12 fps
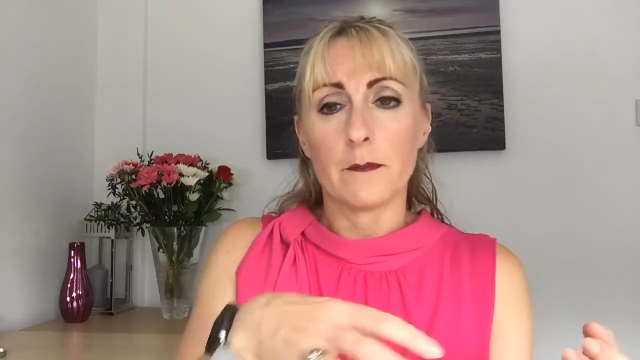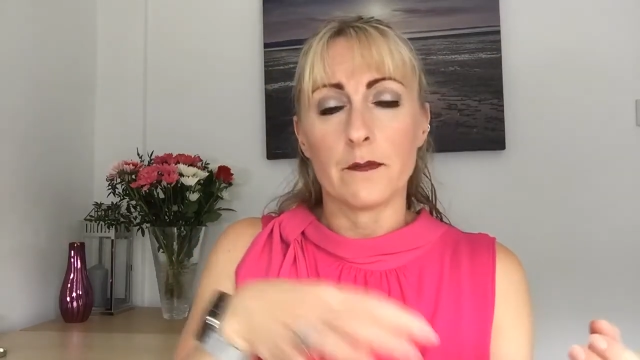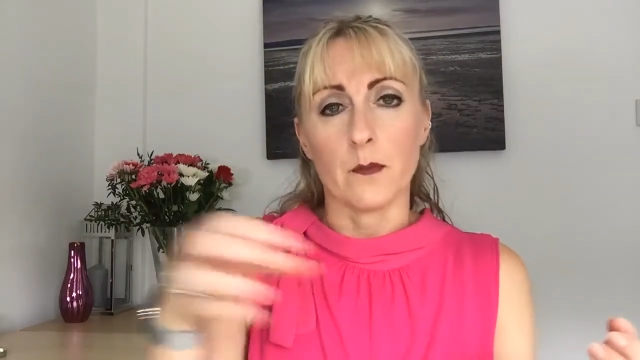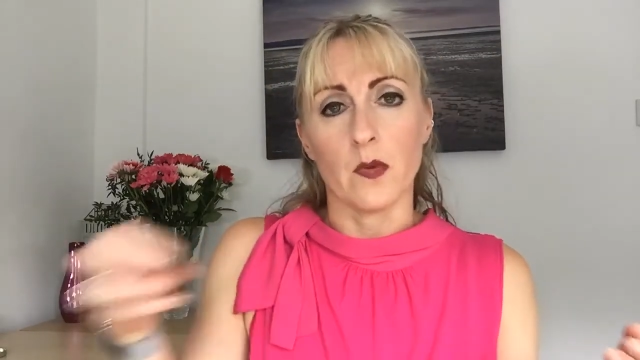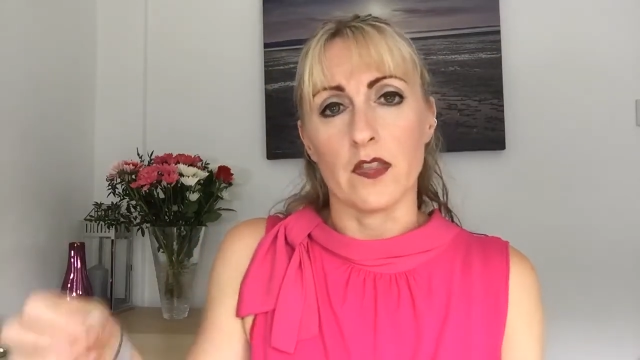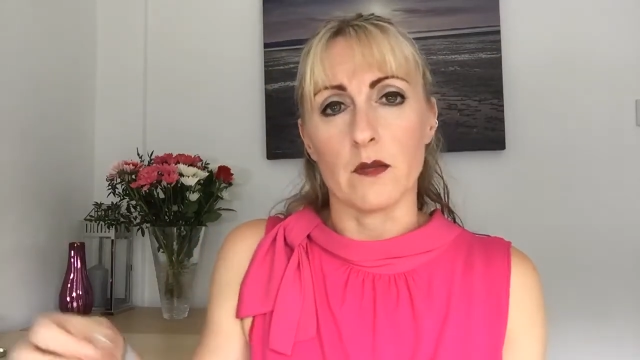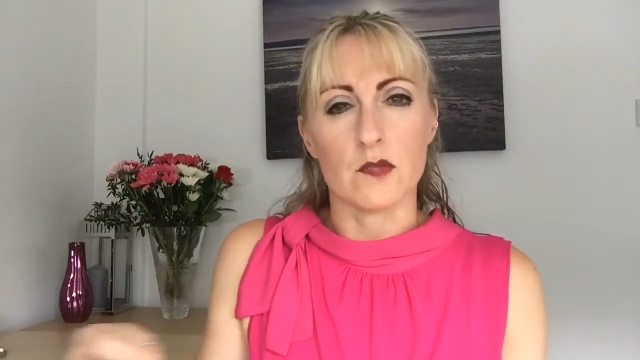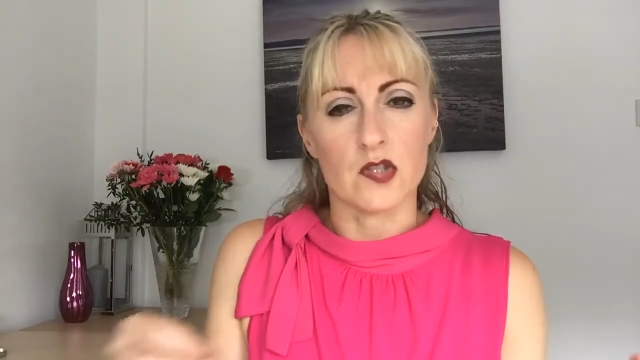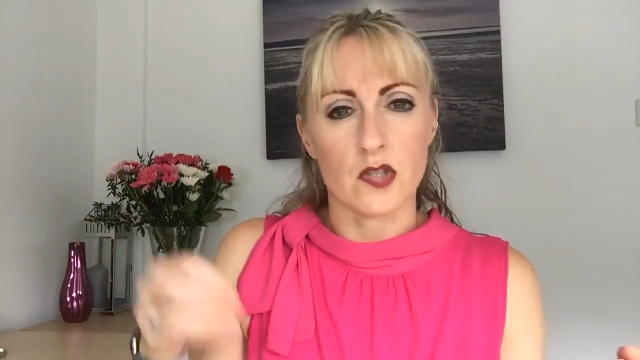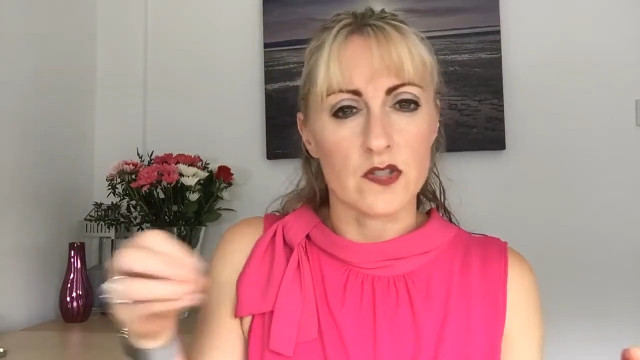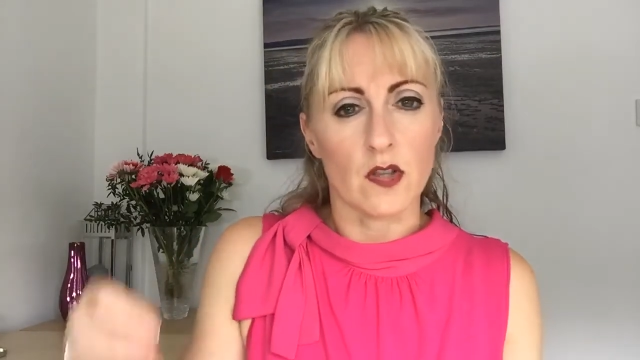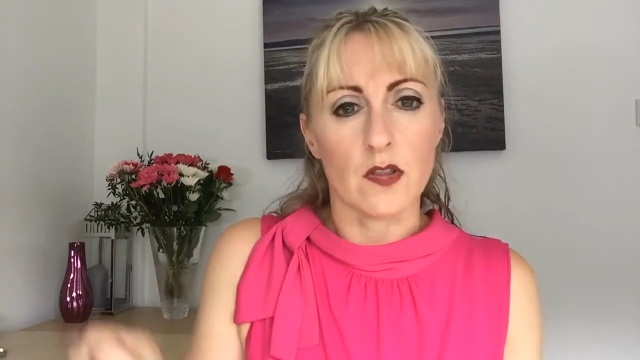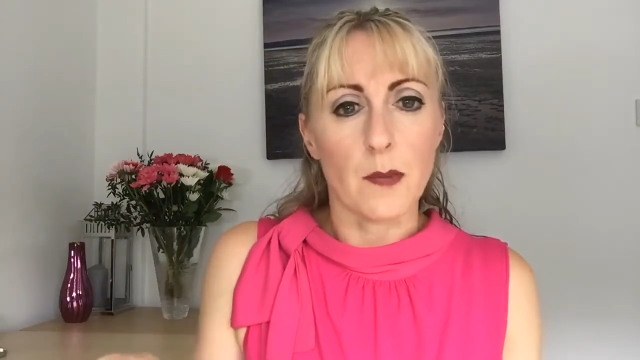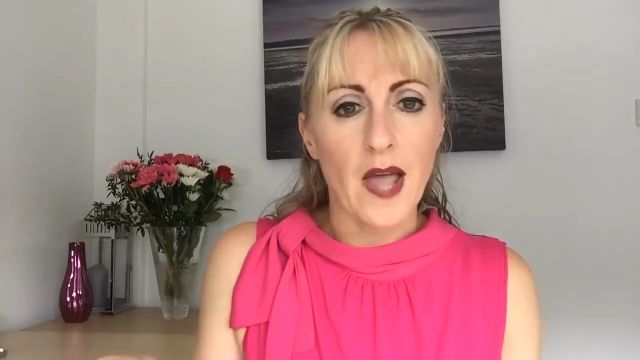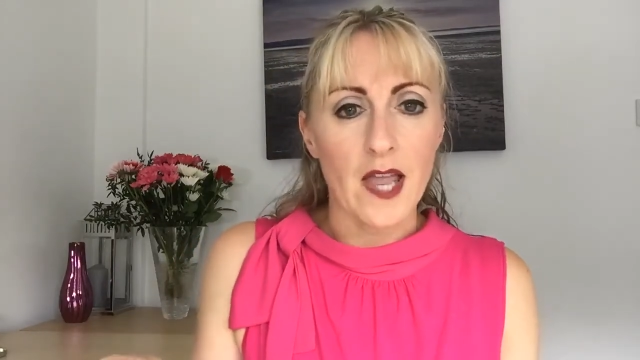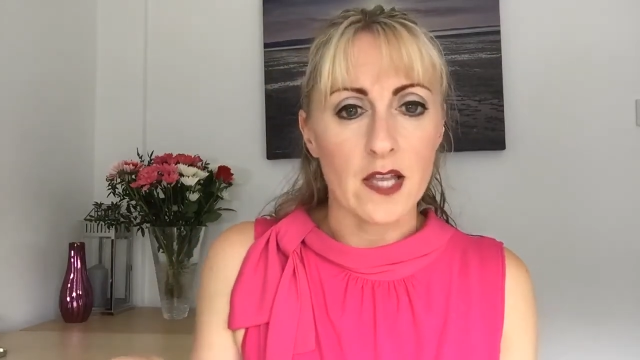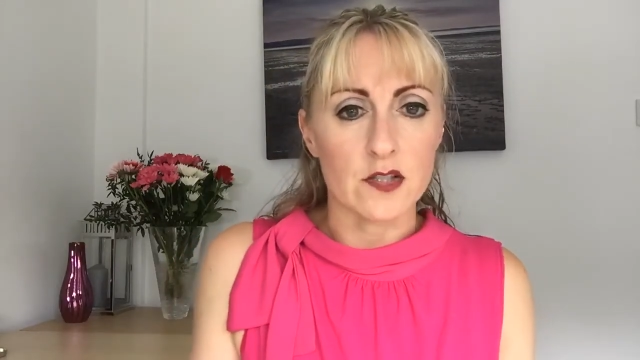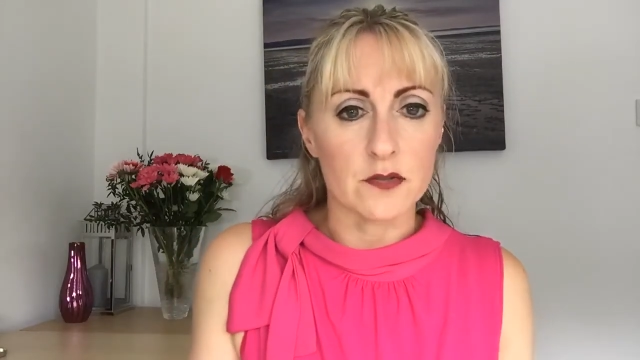with them just on the
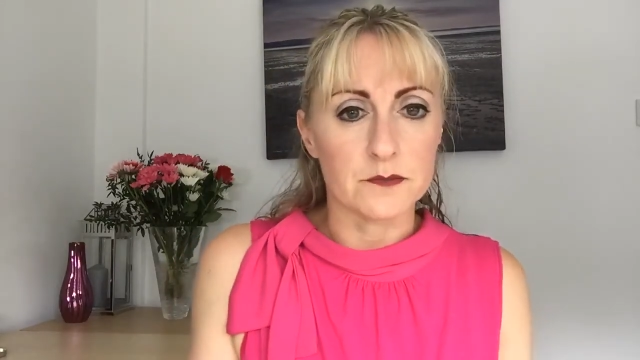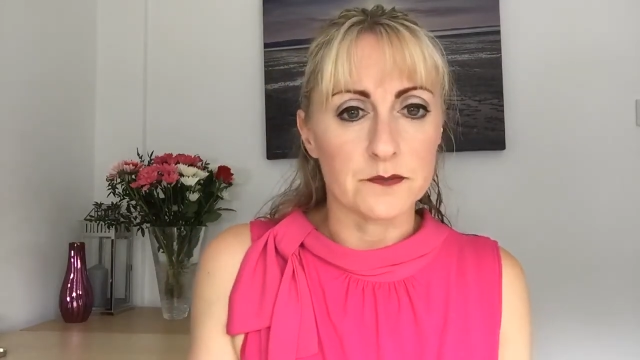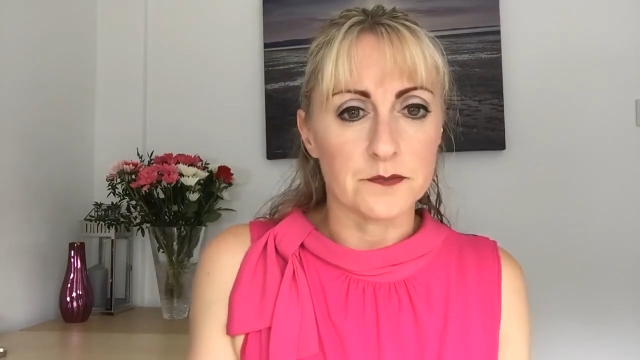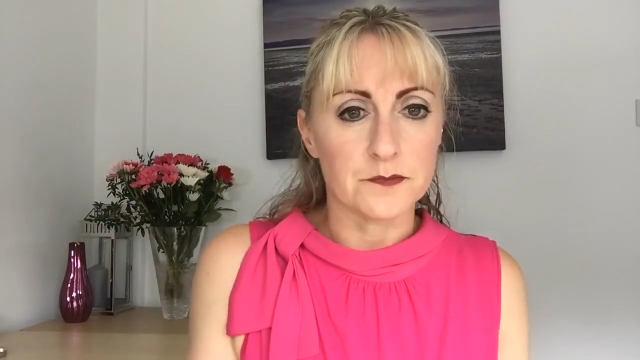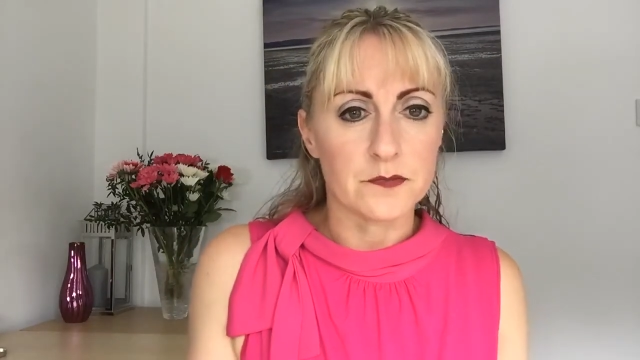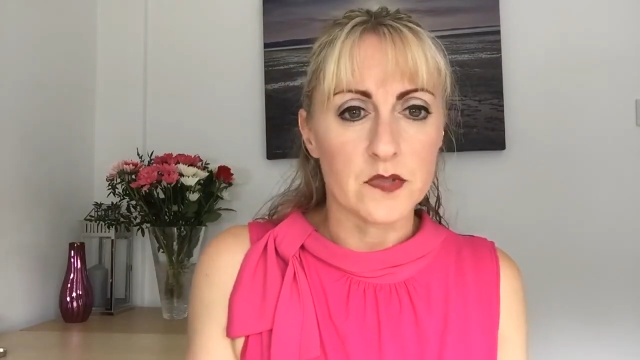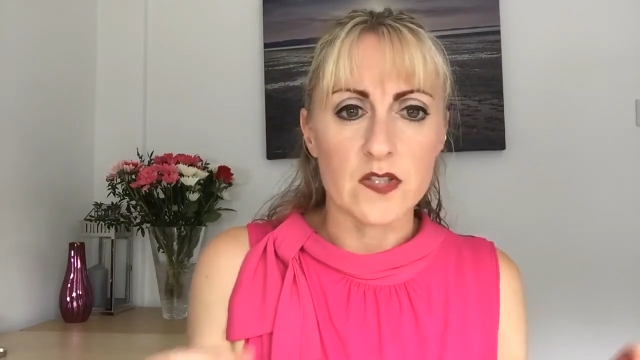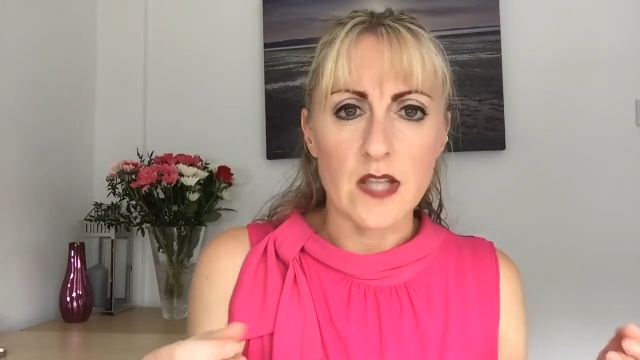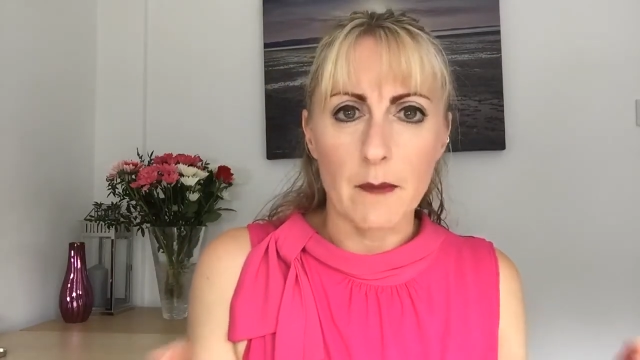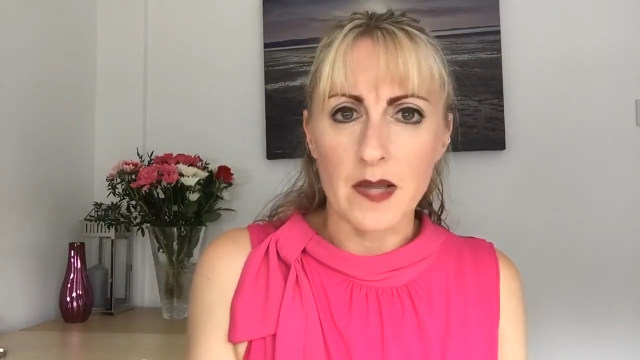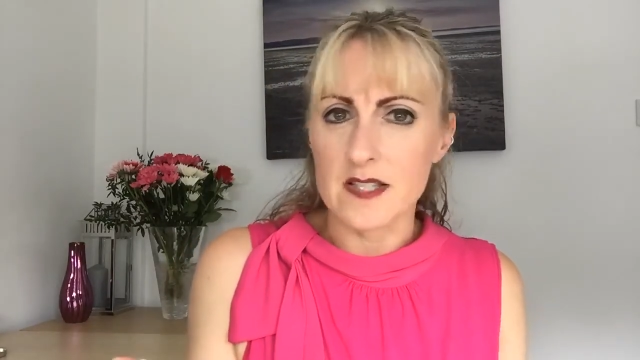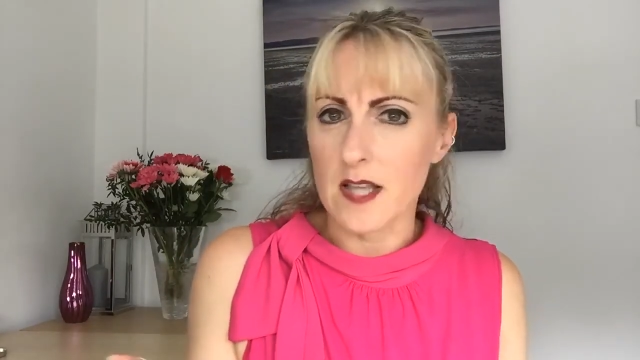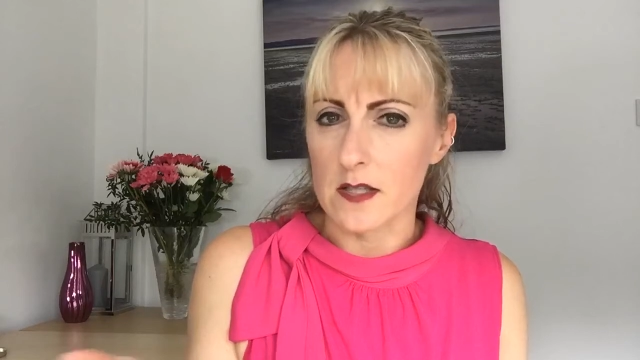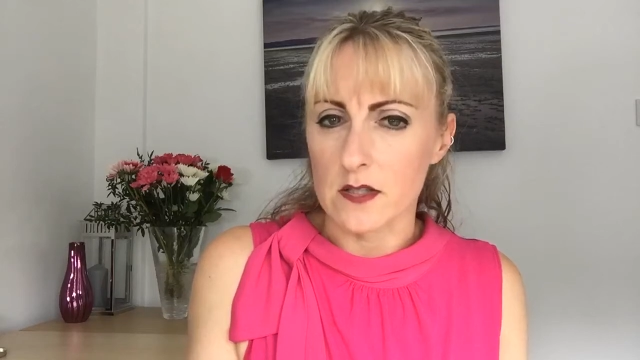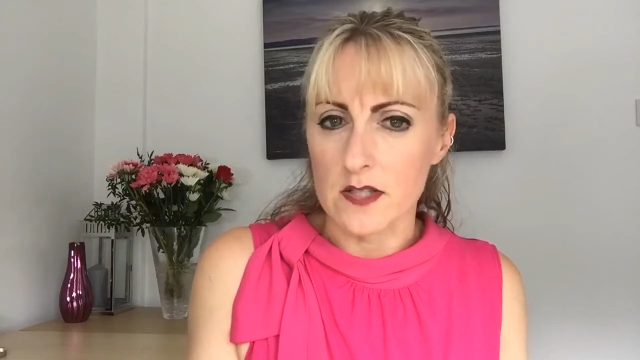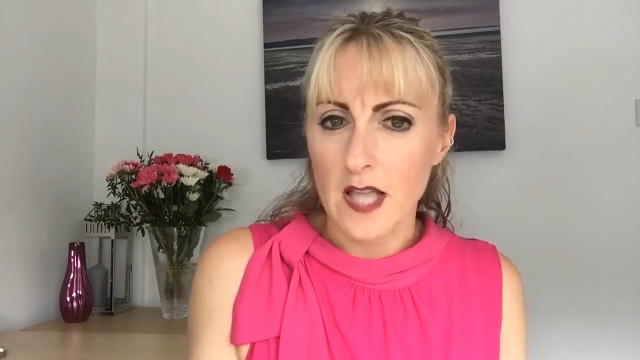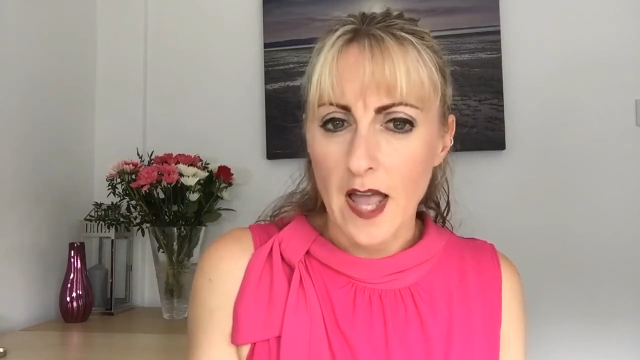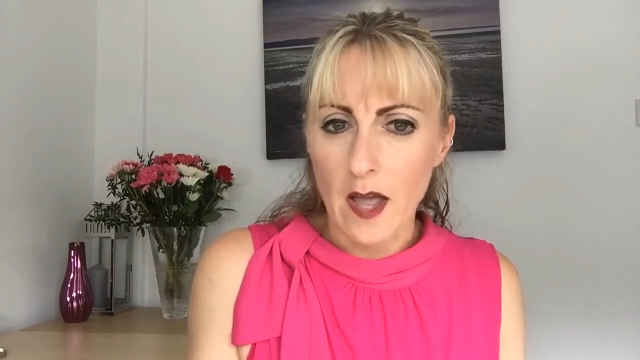page. Does that make sense? Does
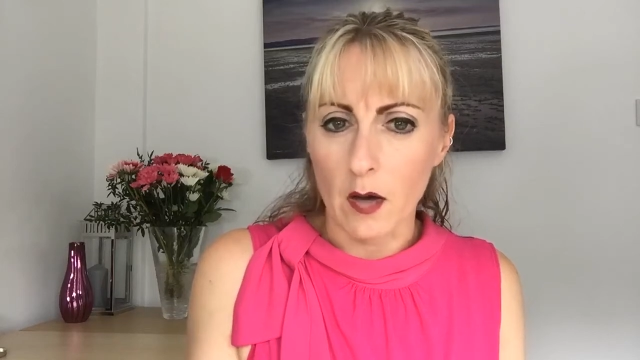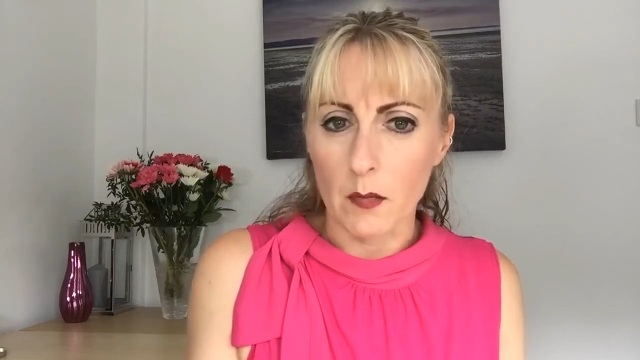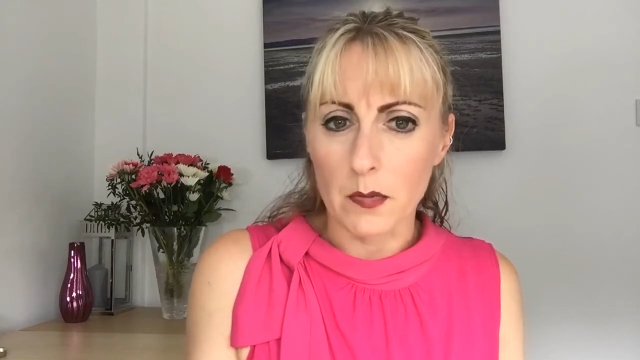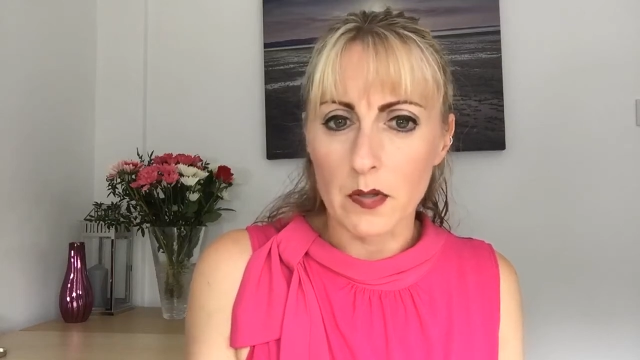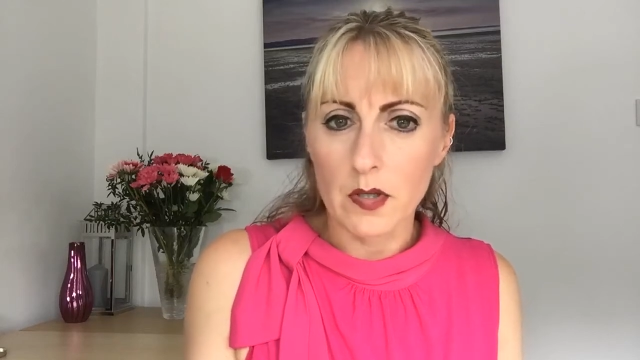that help?